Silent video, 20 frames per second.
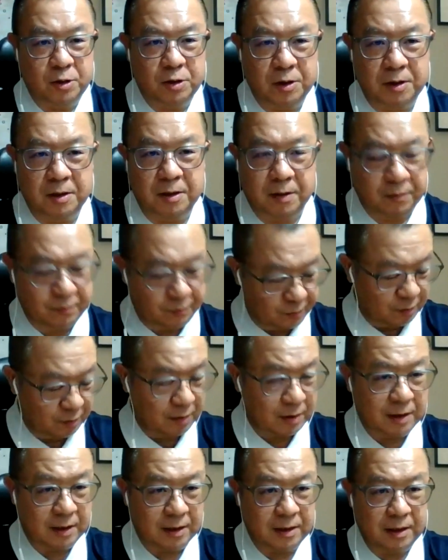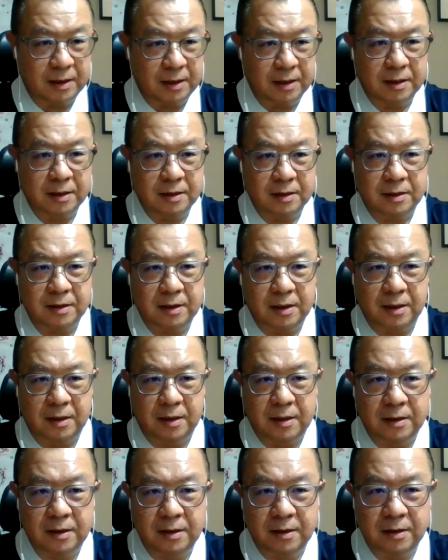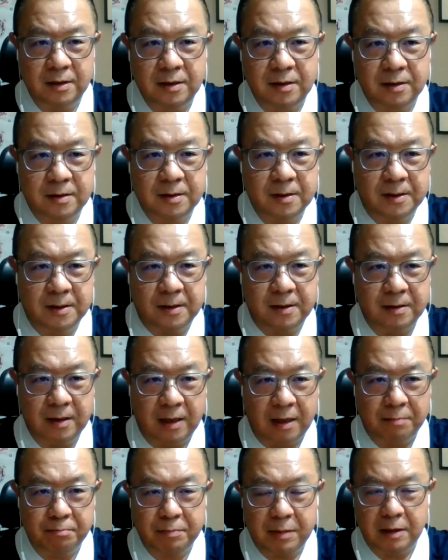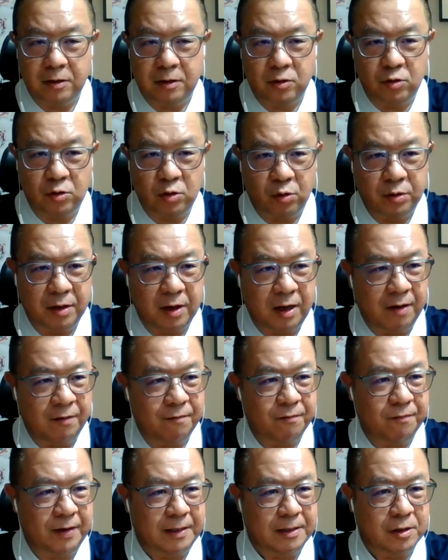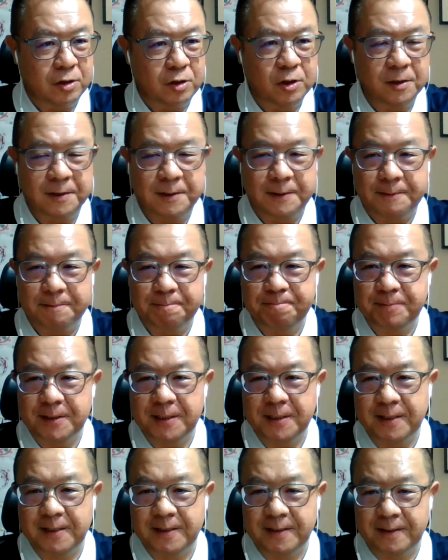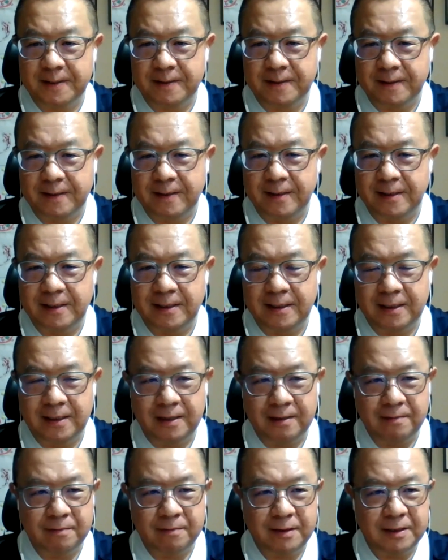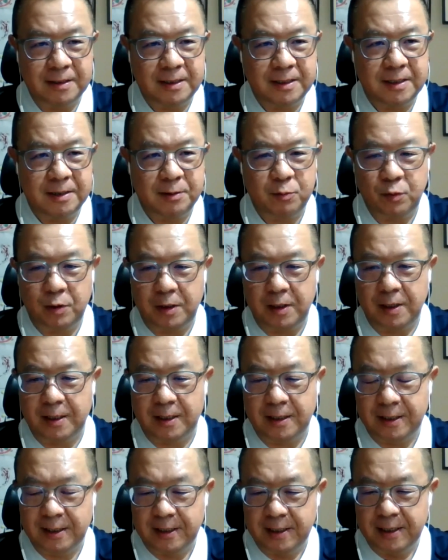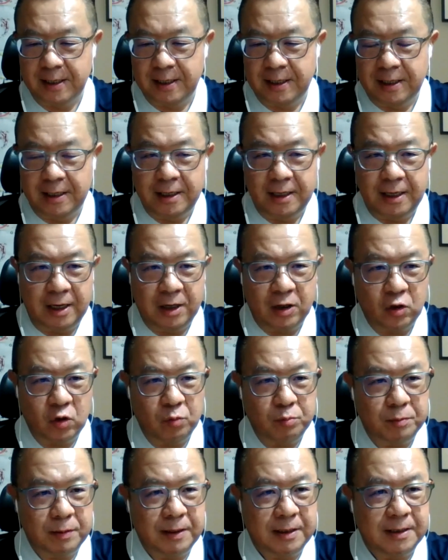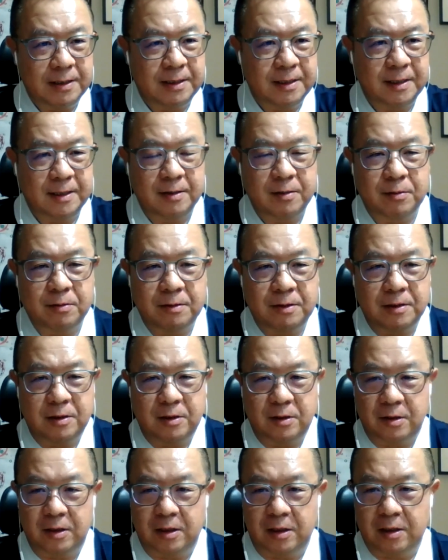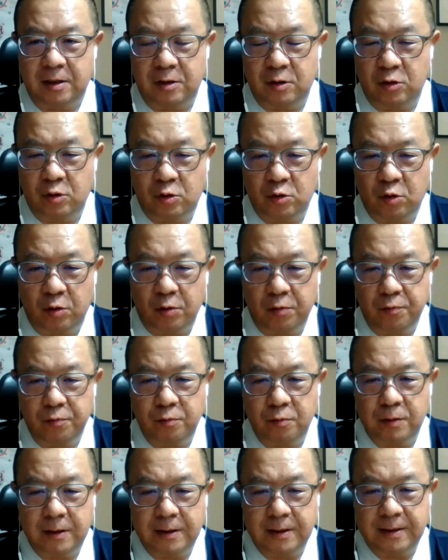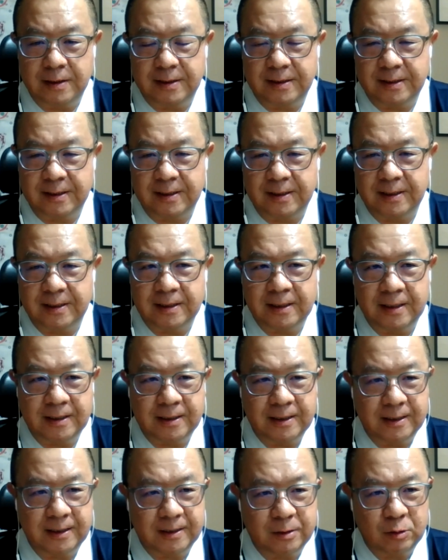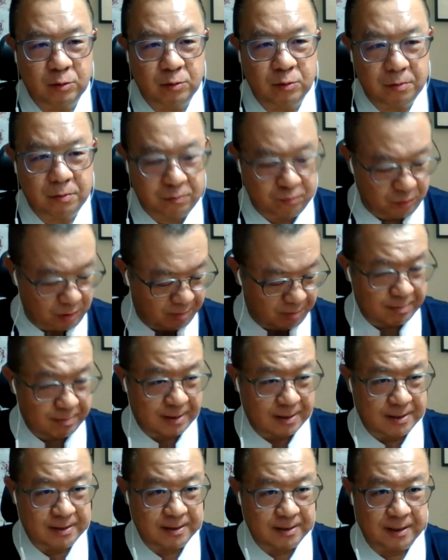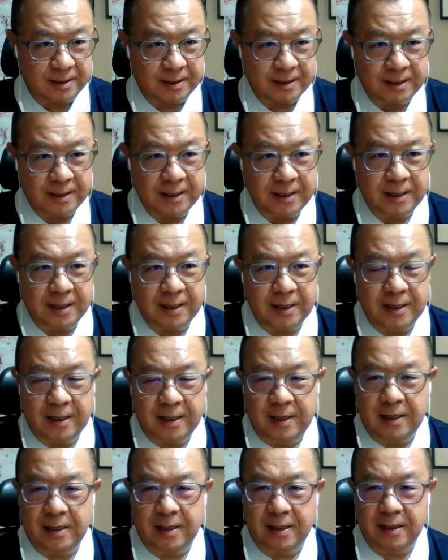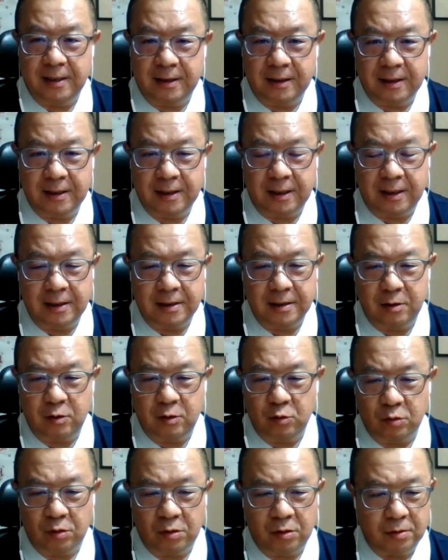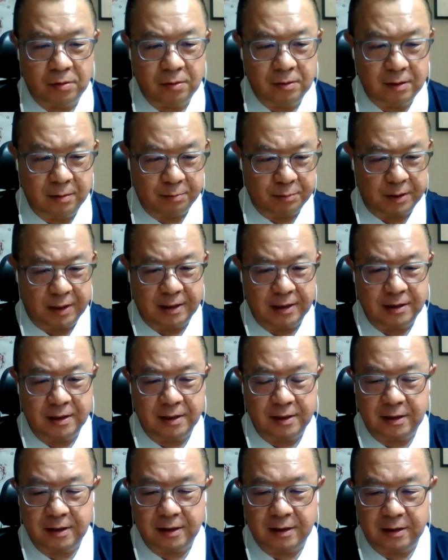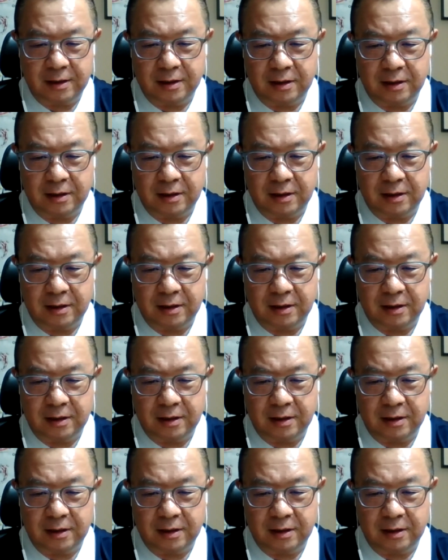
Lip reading: Chin, for leading us this Dharma Joy adventure. Yeah, I think every day we are accumulating all this joyfulness. I think as Kanan to all the brothers and sisters